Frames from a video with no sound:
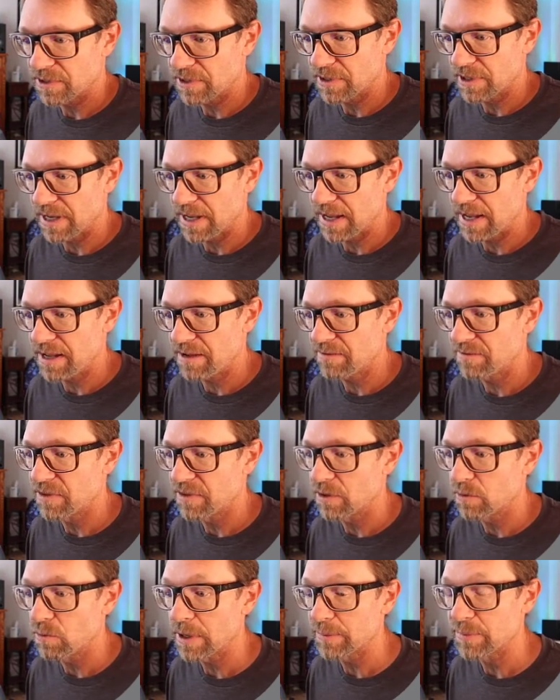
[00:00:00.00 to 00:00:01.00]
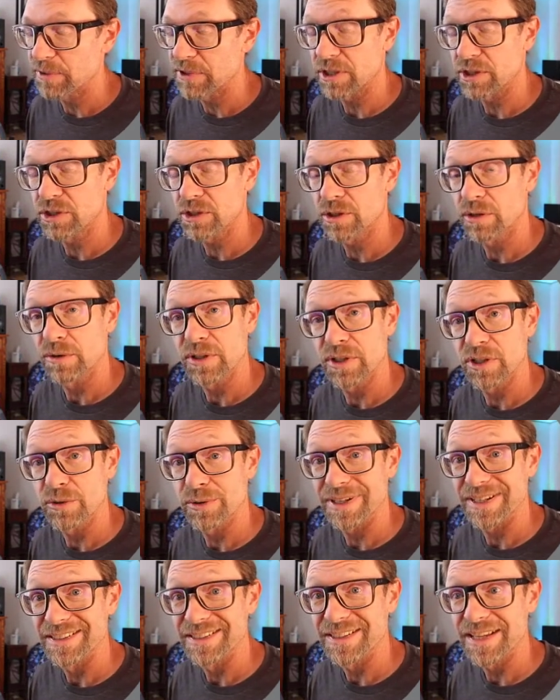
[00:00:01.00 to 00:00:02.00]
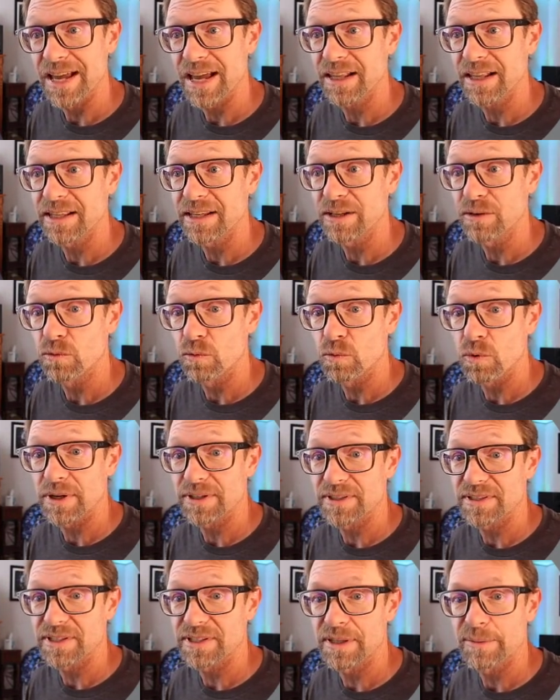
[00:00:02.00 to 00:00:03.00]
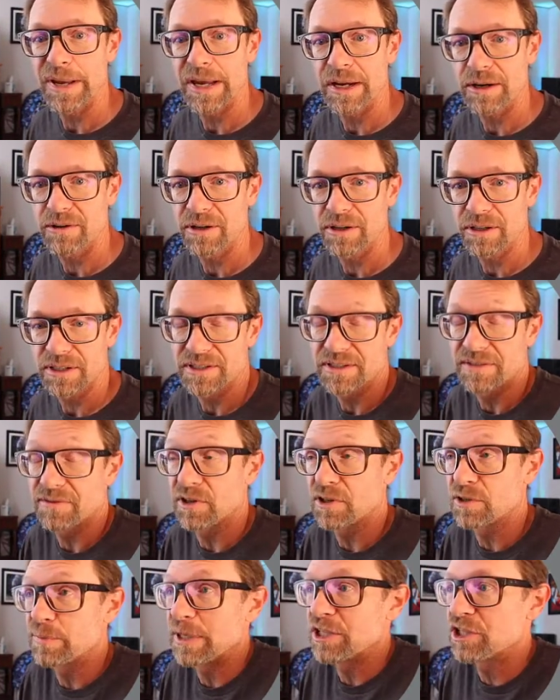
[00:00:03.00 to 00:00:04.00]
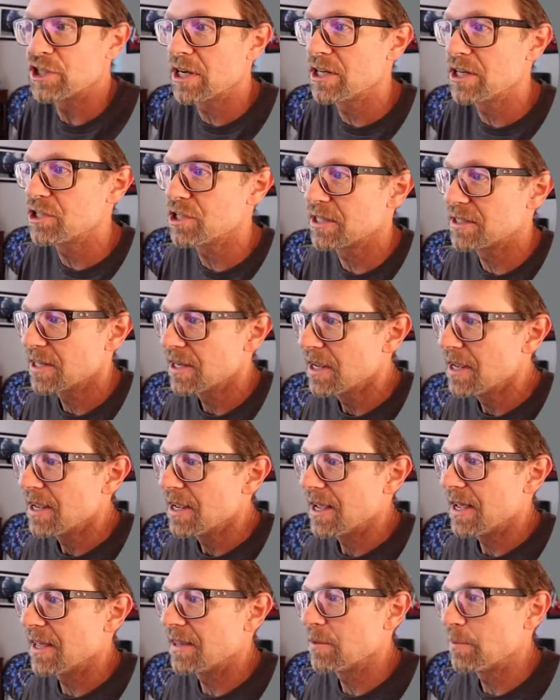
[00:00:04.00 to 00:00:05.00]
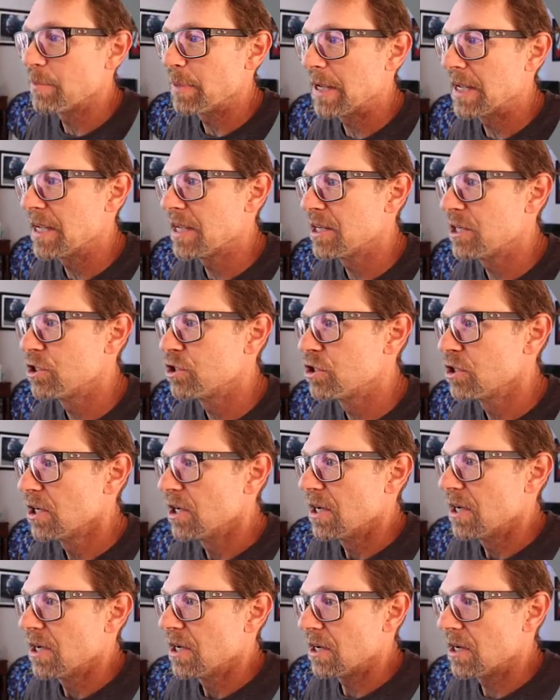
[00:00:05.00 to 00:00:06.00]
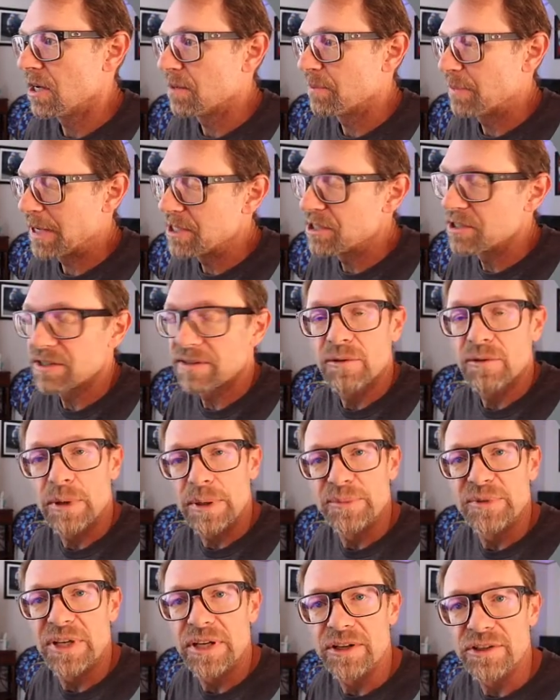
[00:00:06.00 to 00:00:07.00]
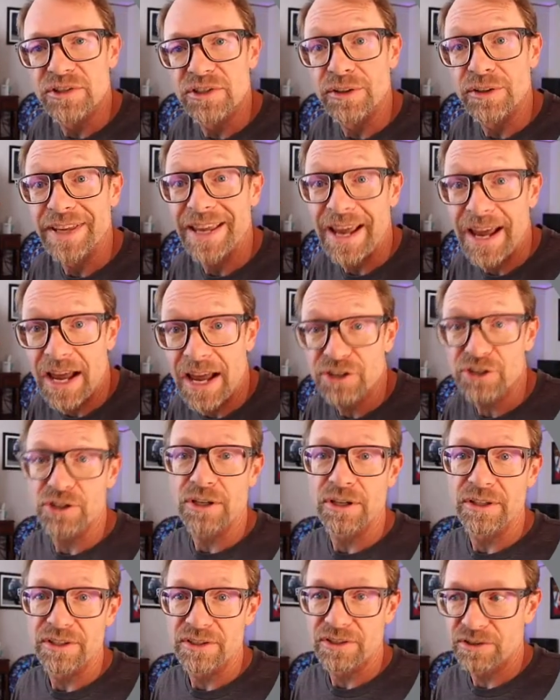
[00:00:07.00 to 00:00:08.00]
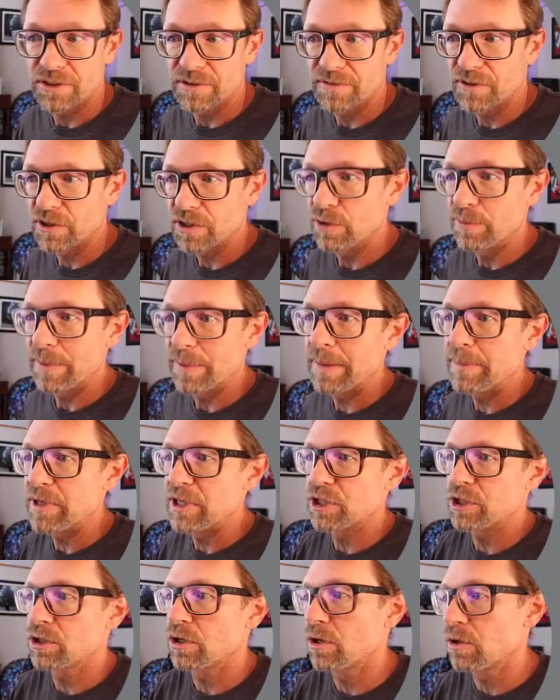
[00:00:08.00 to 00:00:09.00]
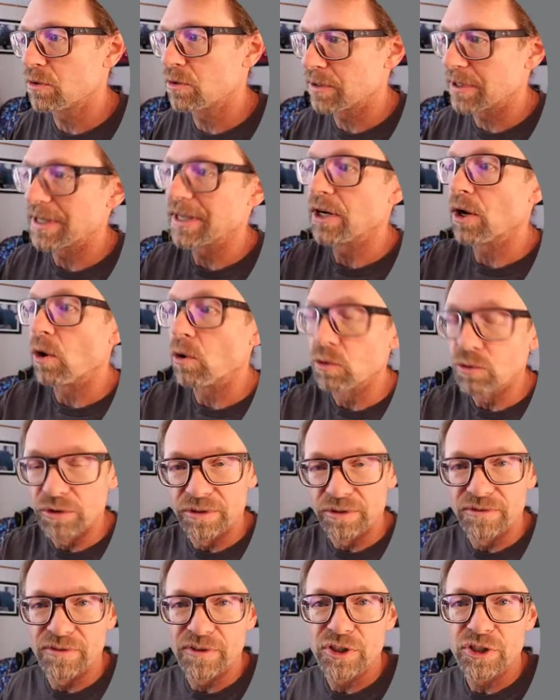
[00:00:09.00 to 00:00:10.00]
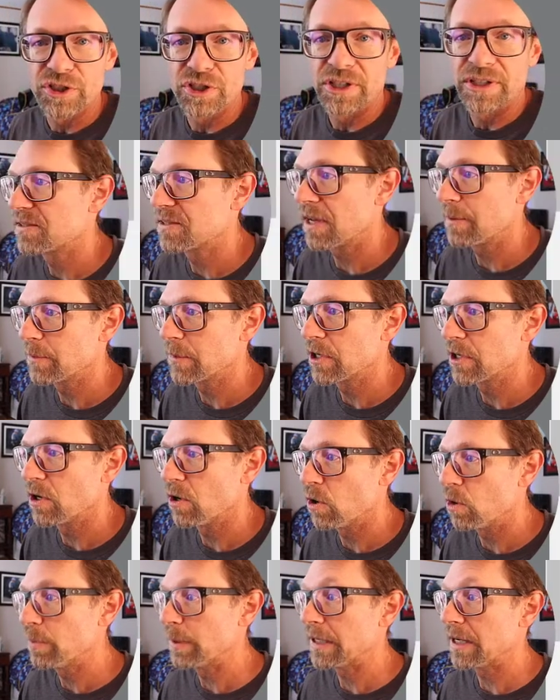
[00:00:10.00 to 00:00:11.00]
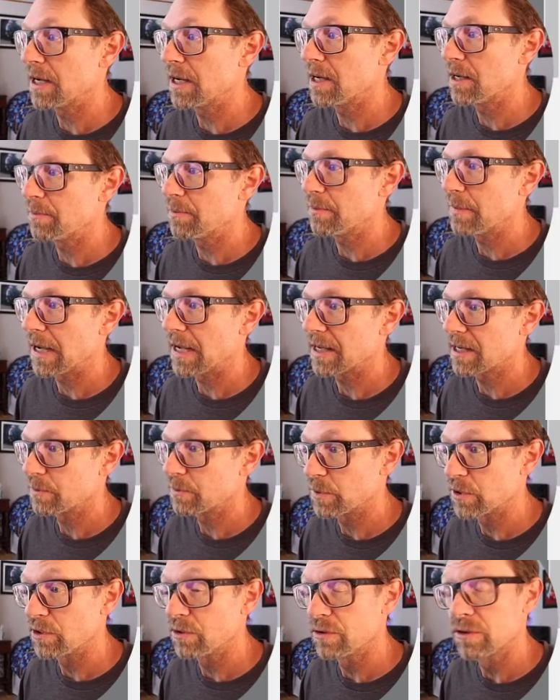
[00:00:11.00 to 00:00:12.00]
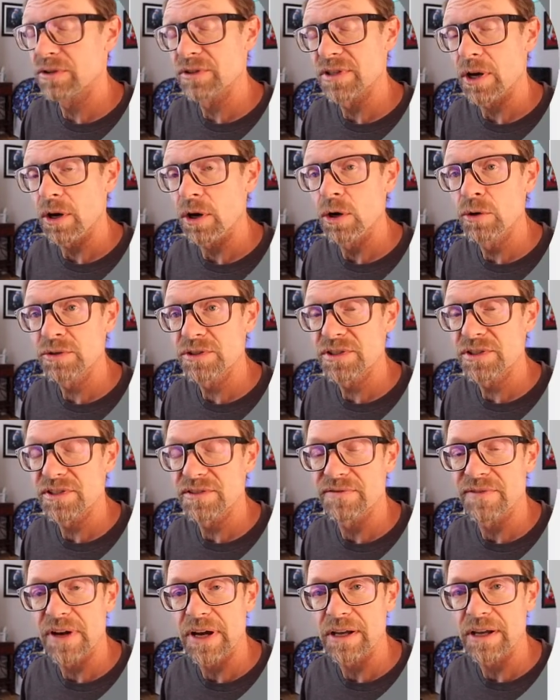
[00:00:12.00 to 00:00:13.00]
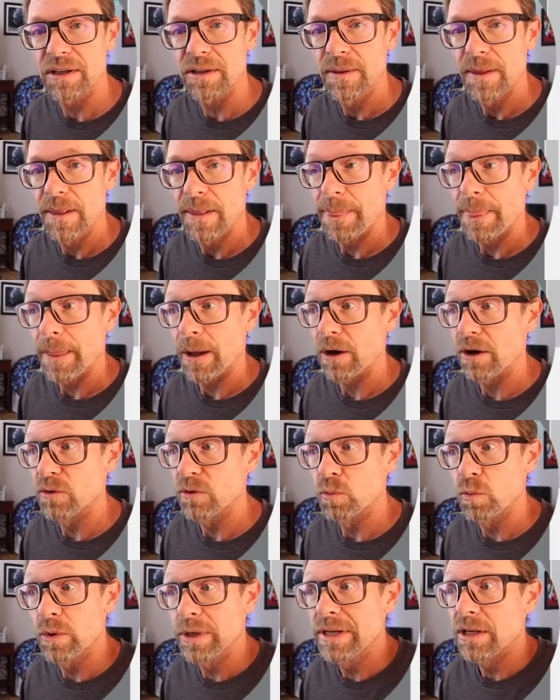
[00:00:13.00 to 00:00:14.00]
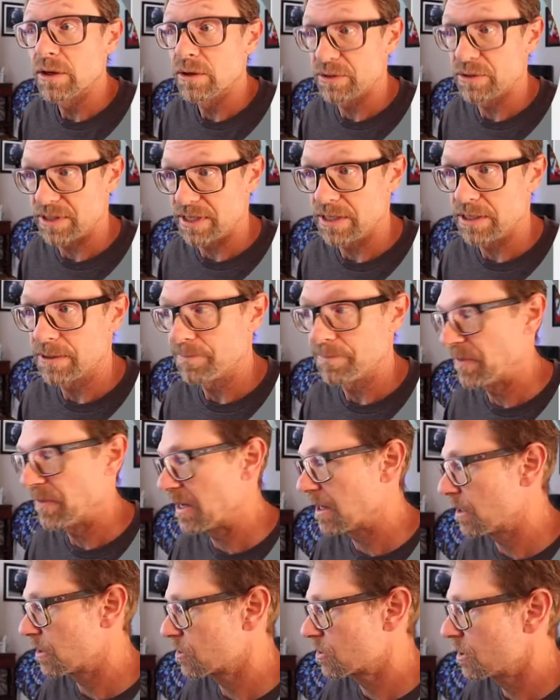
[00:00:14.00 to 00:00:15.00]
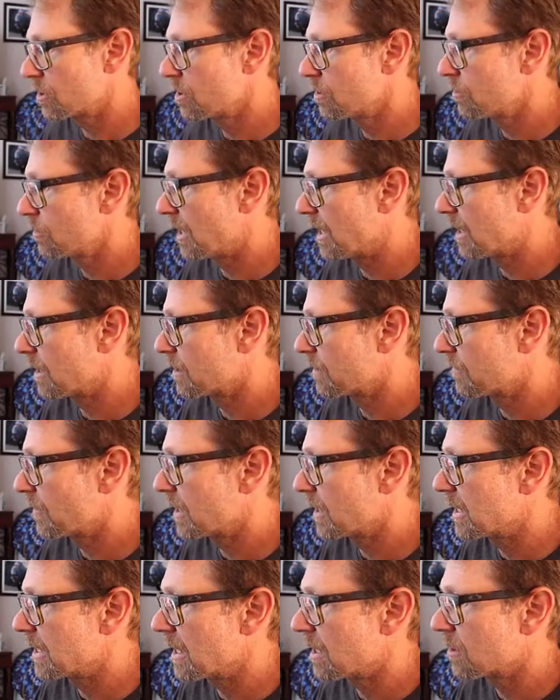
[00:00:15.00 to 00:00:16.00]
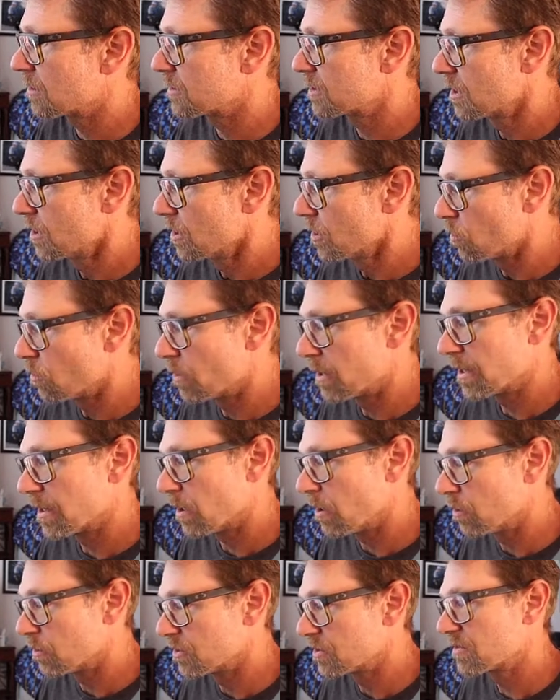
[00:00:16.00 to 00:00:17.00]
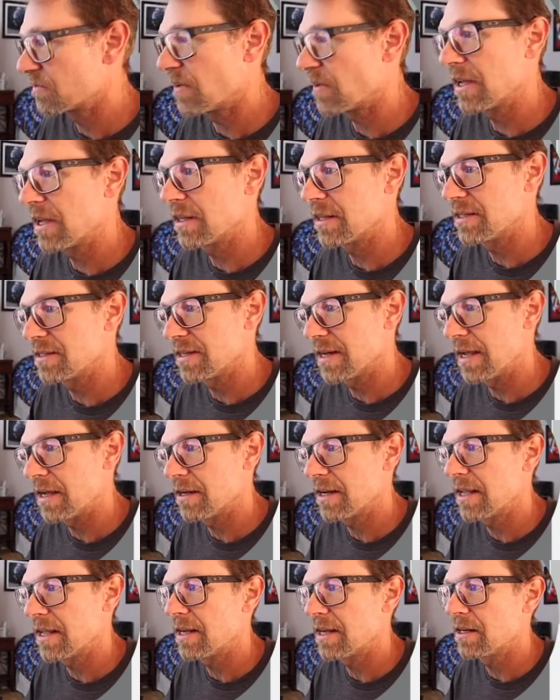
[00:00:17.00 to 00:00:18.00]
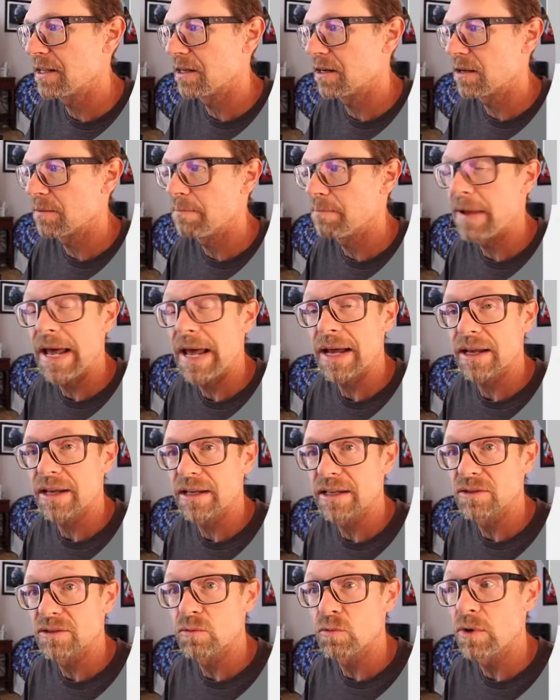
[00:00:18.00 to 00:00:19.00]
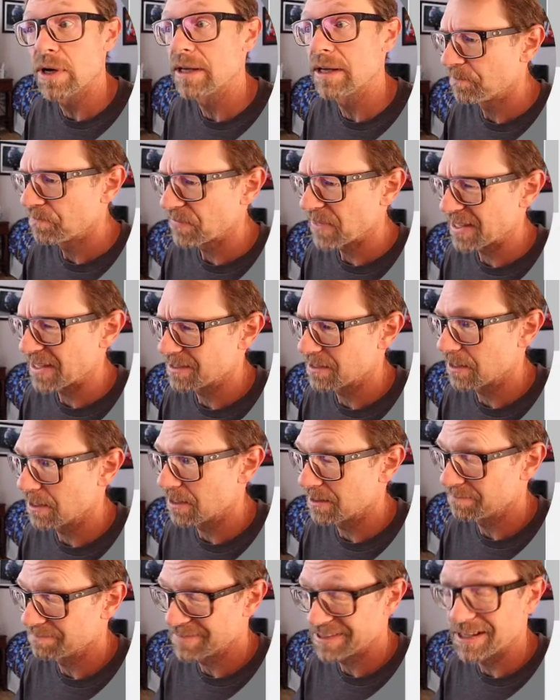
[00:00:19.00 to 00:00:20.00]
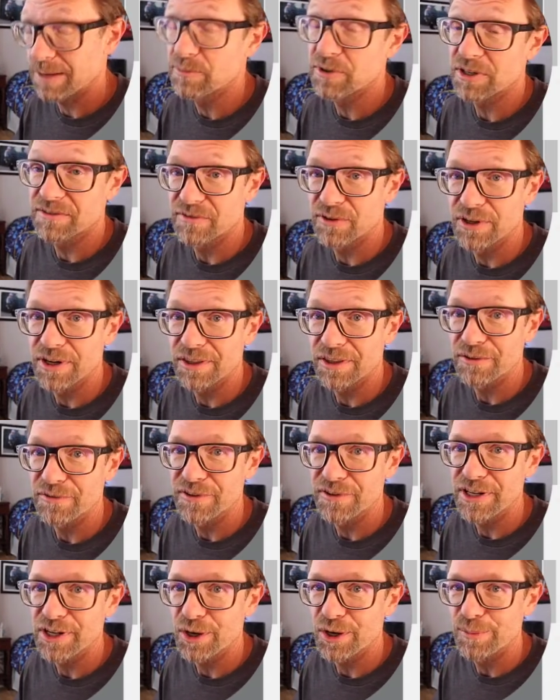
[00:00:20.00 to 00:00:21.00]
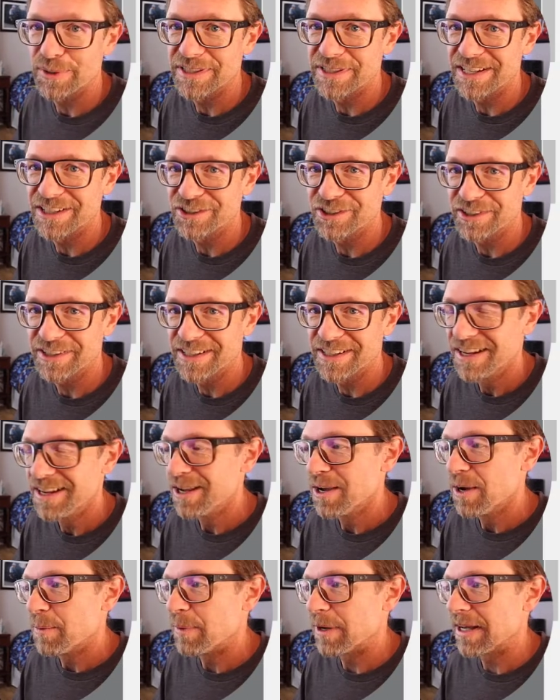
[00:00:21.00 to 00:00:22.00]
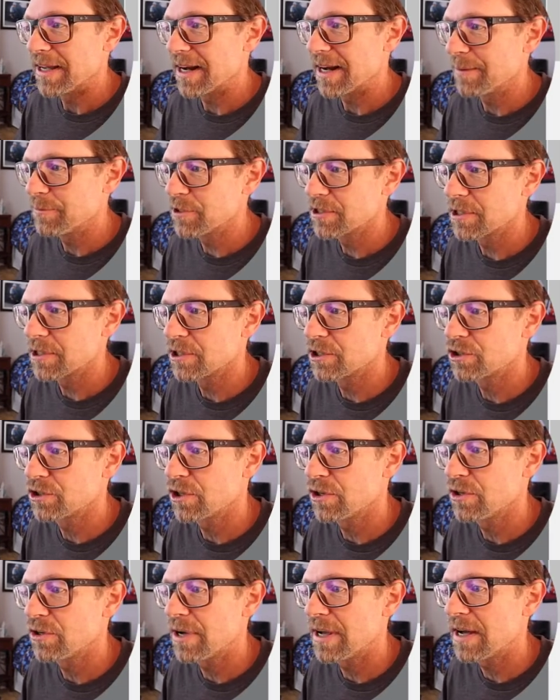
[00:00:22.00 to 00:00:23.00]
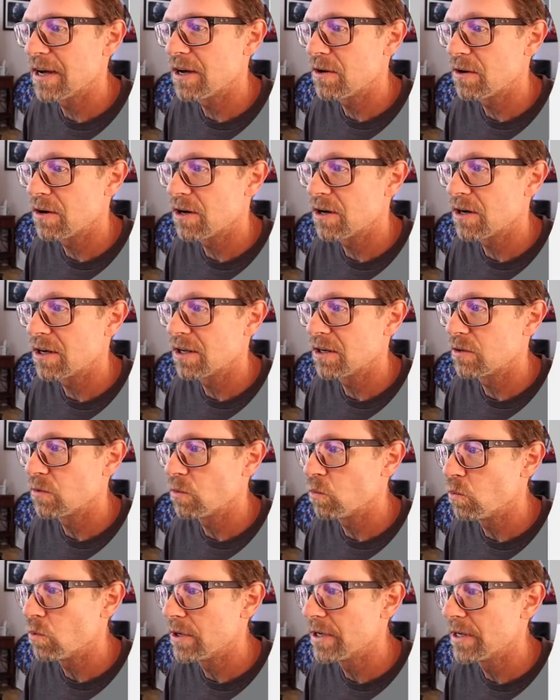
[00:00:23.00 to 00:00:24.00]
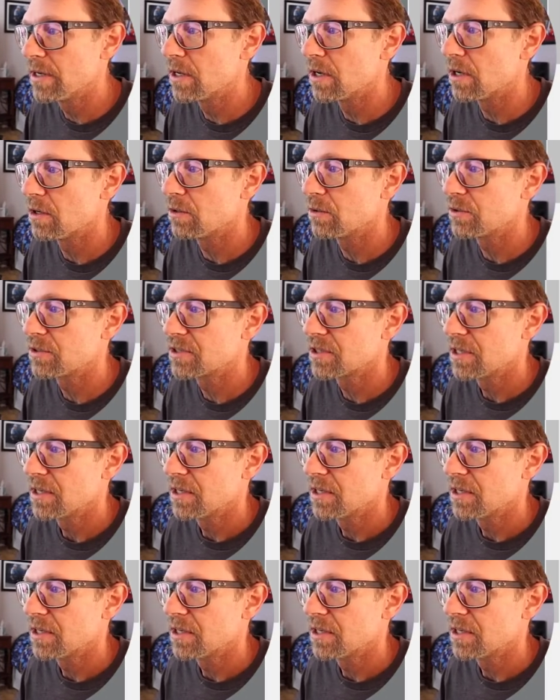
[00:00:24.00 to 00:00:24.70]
have the website showing you exactly what's in the background, because if there's been changes and the pages of the website are still cached on the server, you may be shown an older version. I'm going to open up my computer's hosts file on Windows here, and I'll show you how to find out where the hosts file is and how to edit it on Mac as well. That's a subject for another video potentially, but I'm just going to show you how on Windows